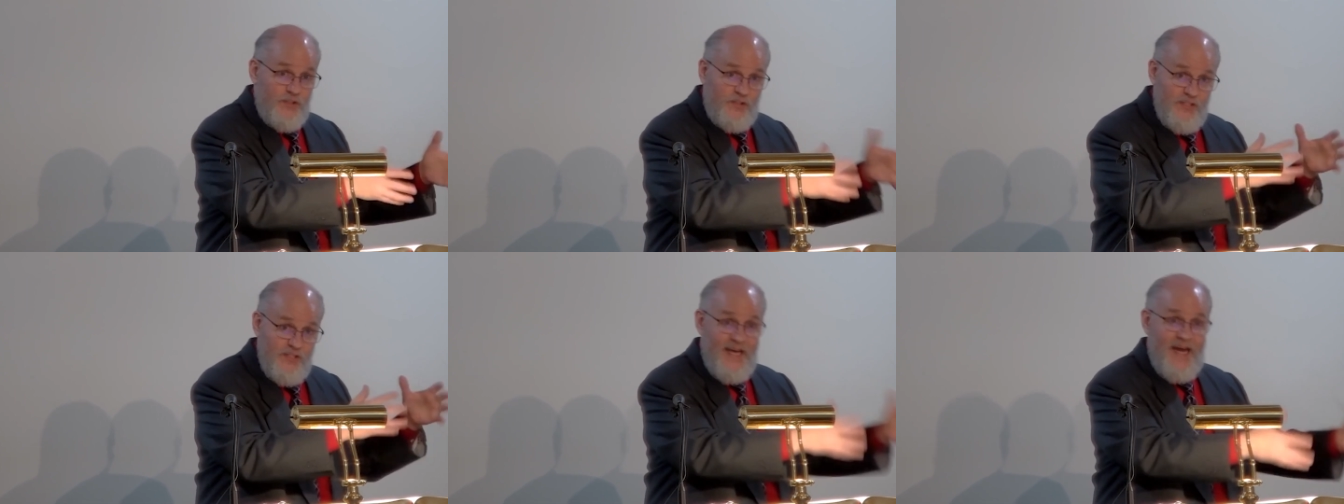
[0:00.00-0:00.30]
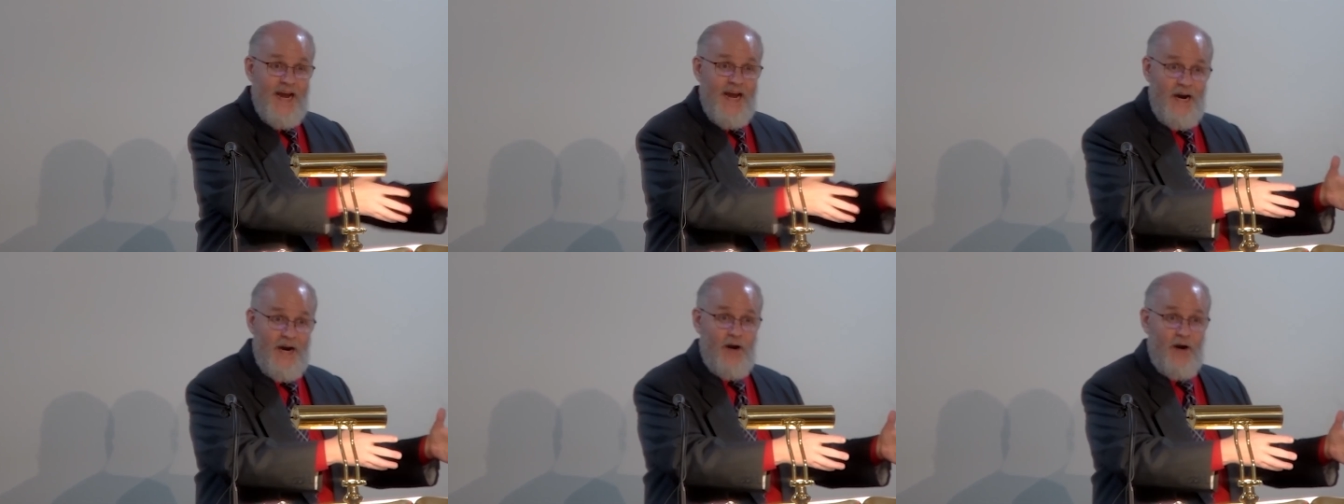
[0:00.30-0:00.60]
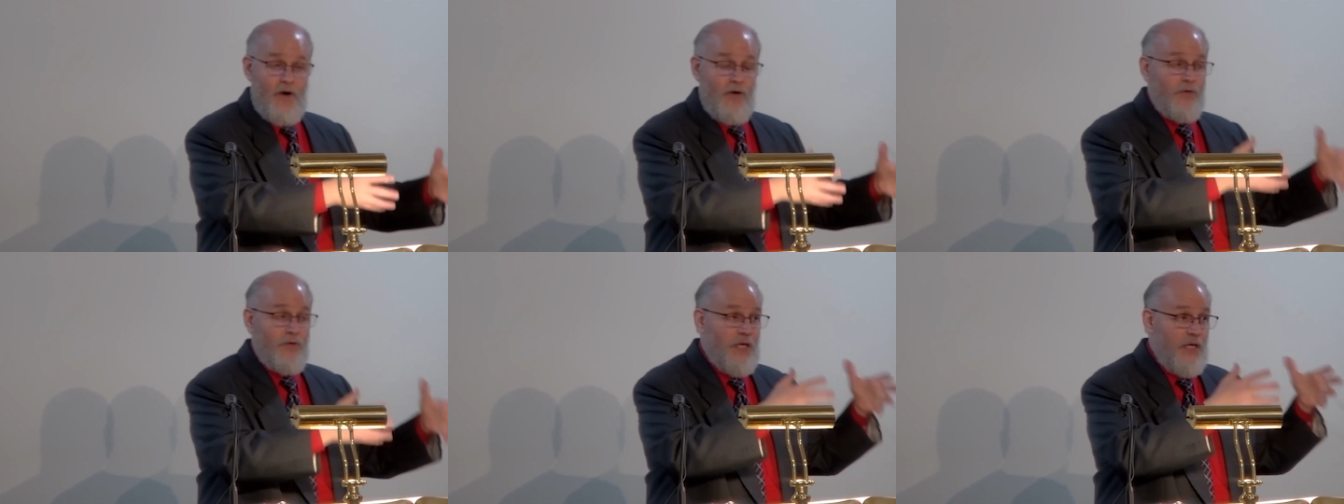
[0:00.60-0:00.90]
was
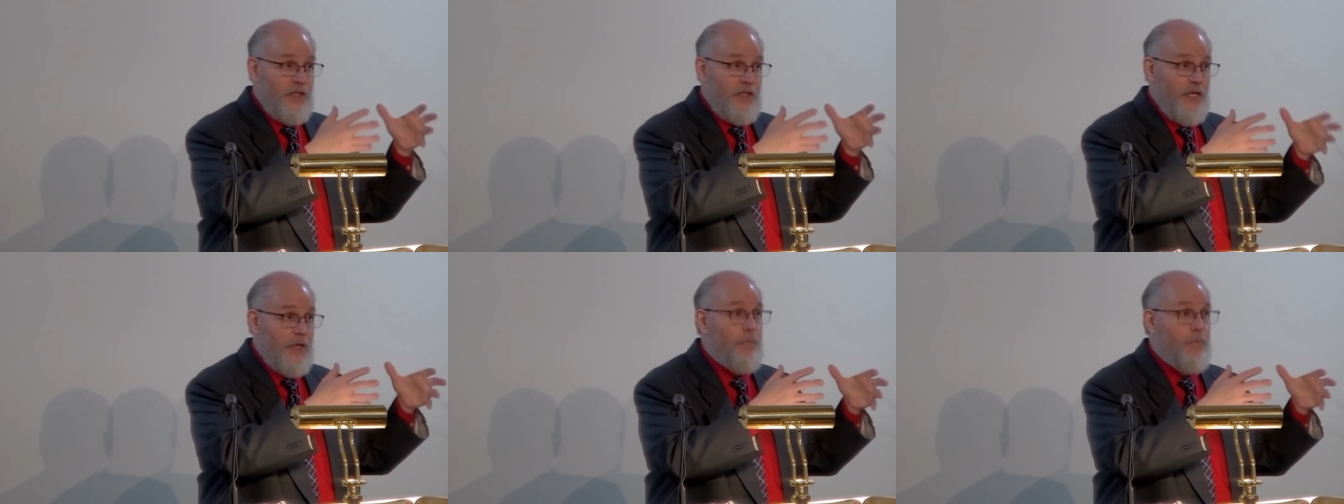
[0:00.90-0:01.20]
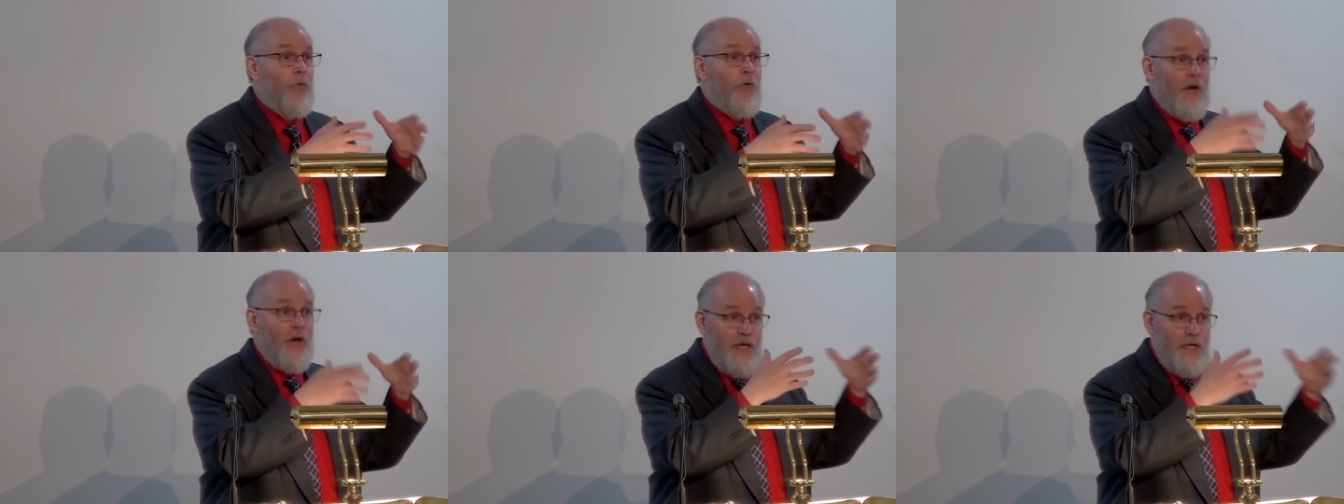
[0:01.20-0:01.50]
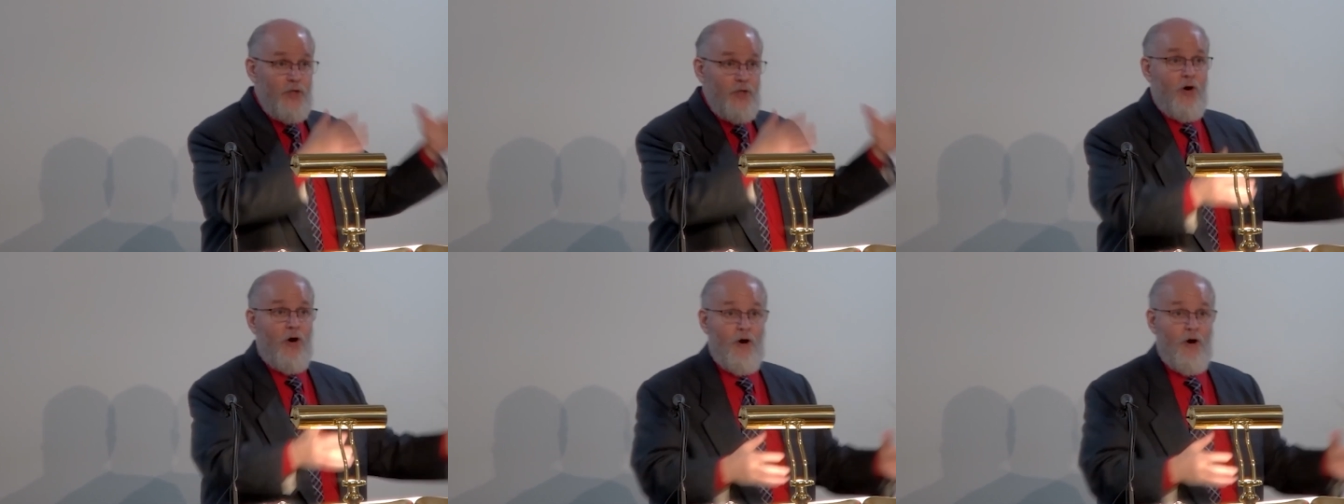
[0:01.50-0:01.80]
there, the, the
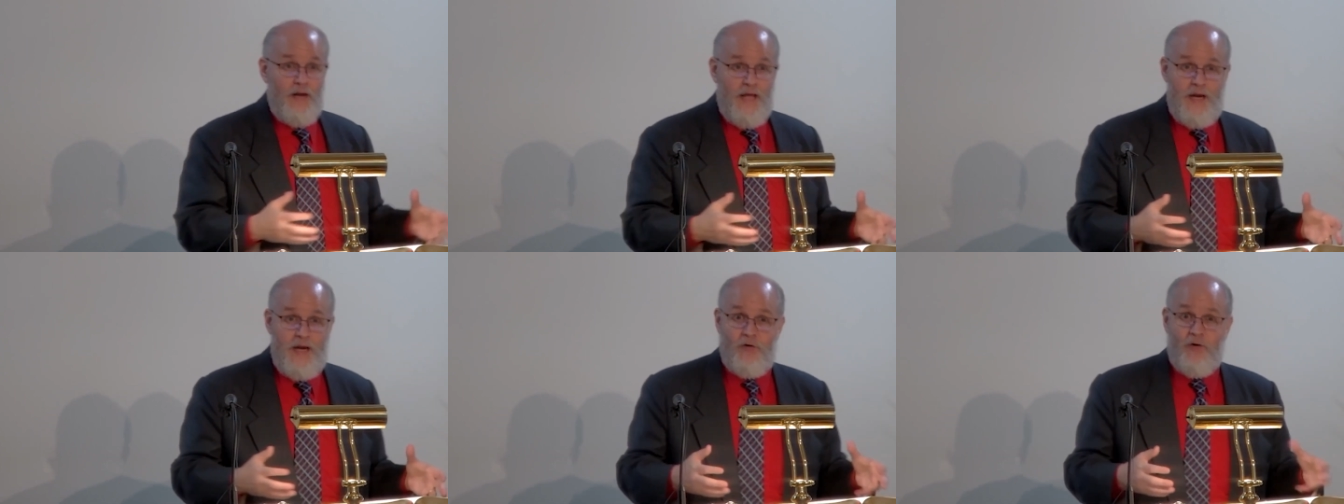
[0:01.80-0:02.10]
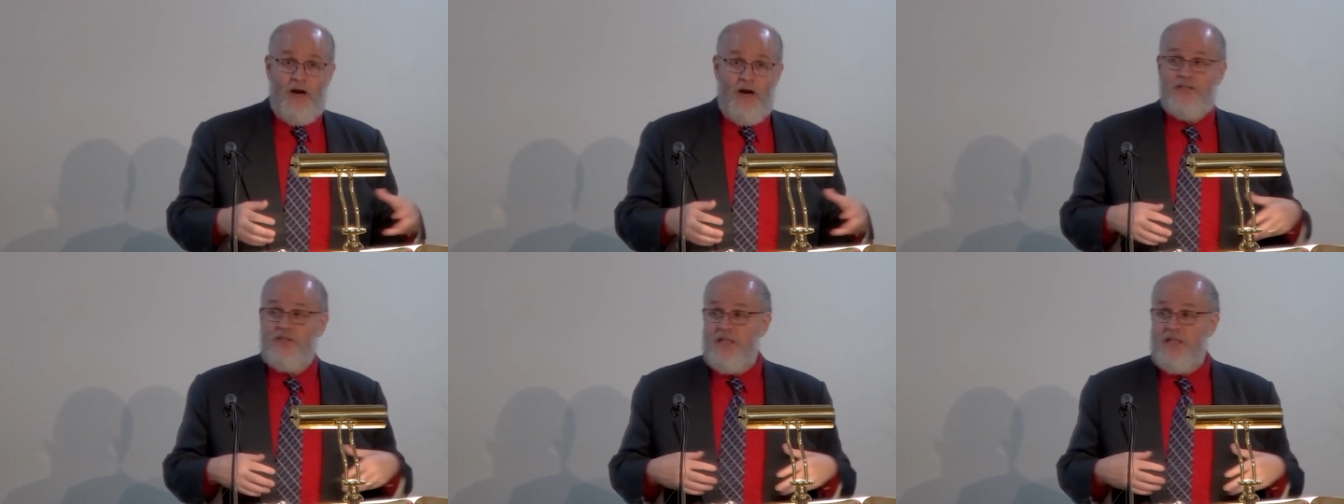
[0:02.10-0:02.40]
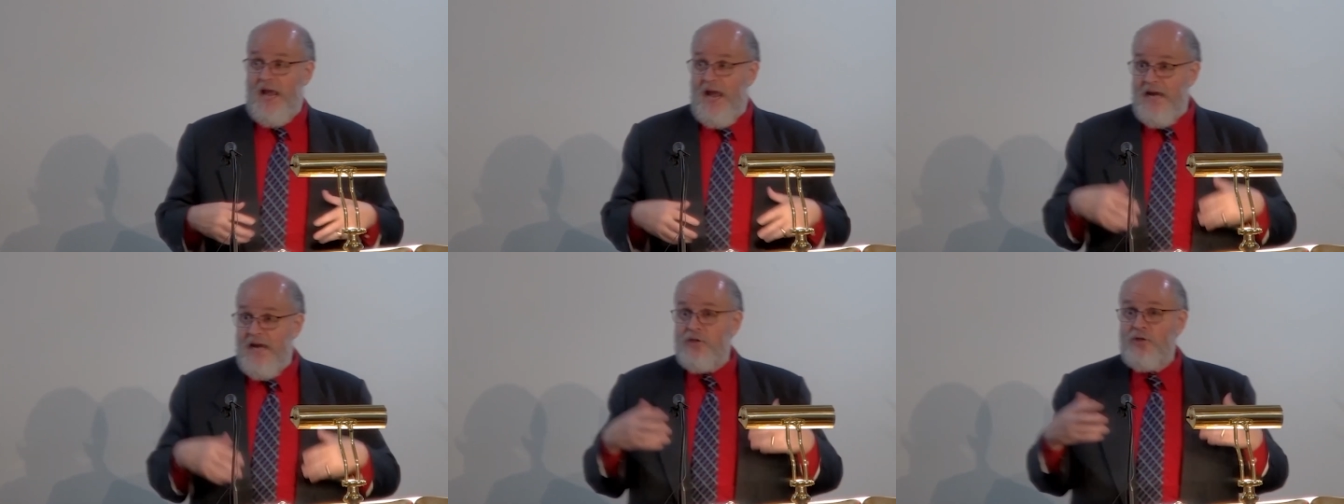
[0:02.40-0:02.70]
pre incarnate Christ,
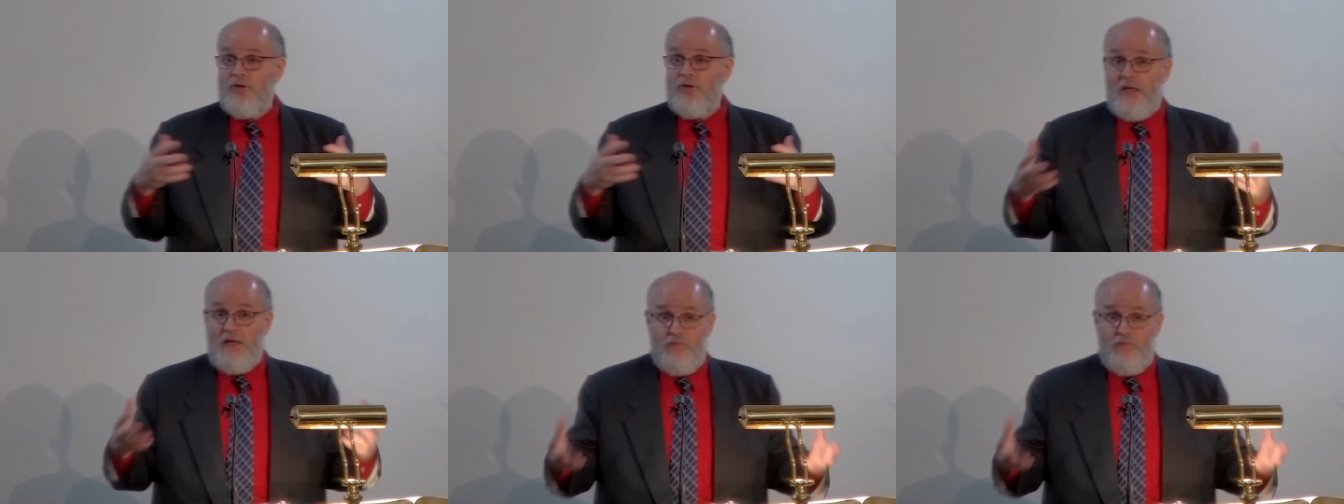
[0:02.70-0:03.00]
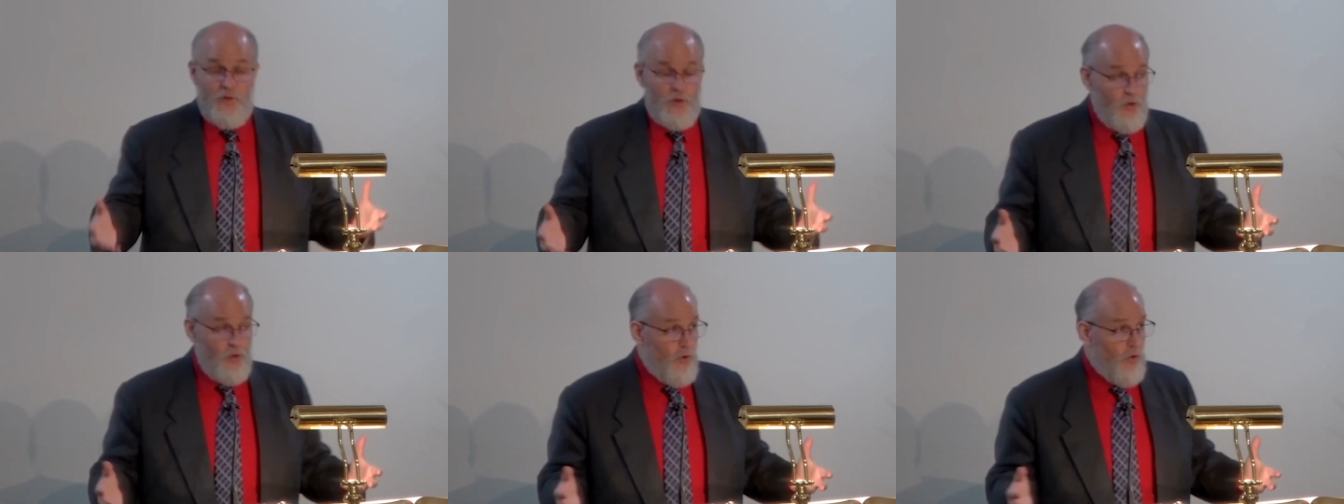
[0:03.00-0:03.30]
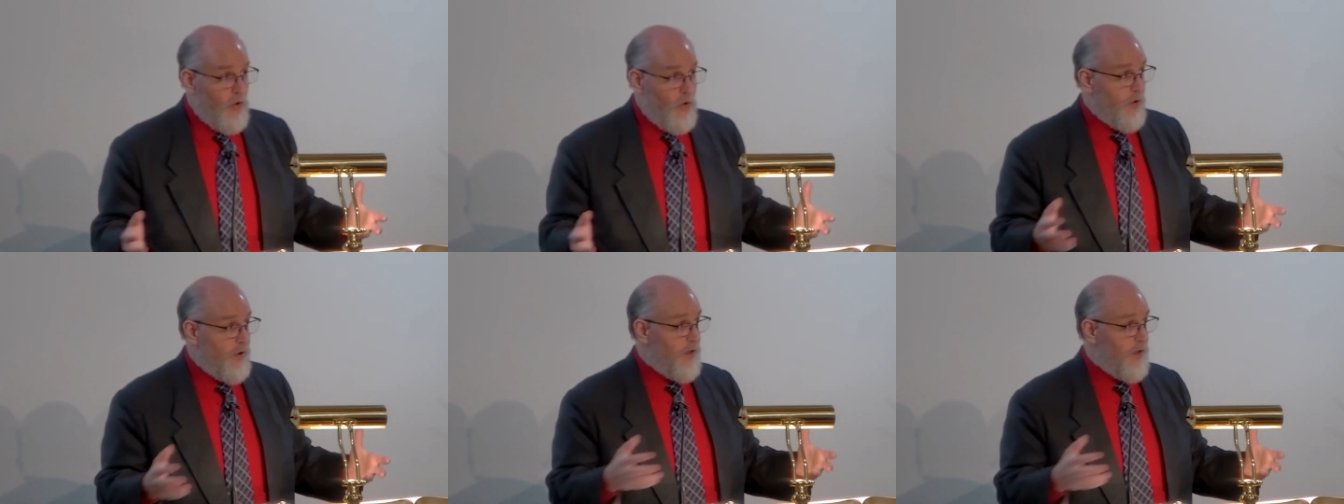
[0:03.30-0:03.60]
the angel of the
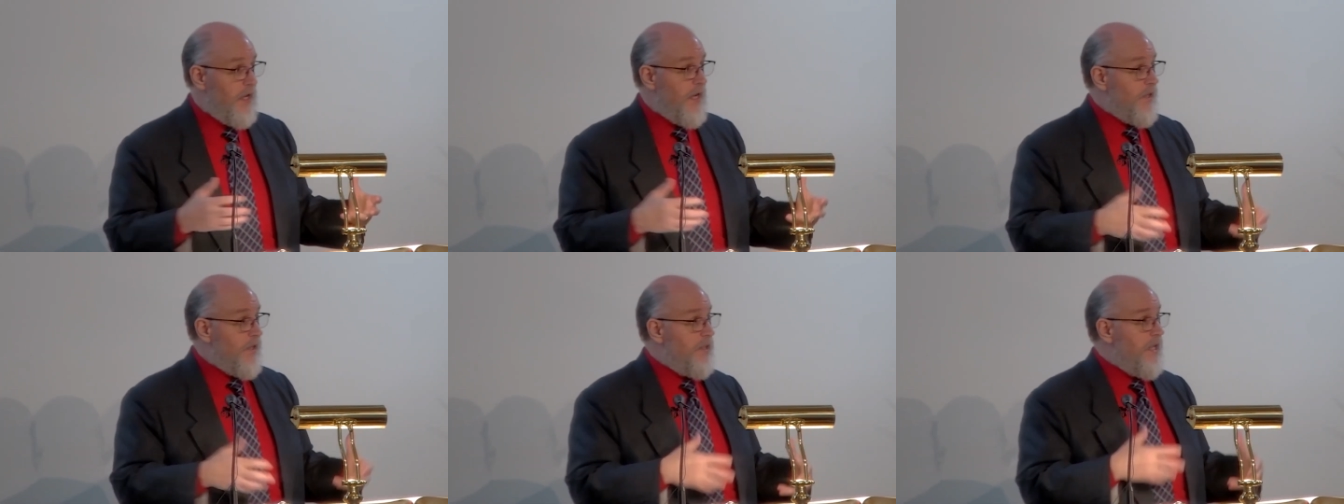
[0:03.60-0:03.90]
Lord,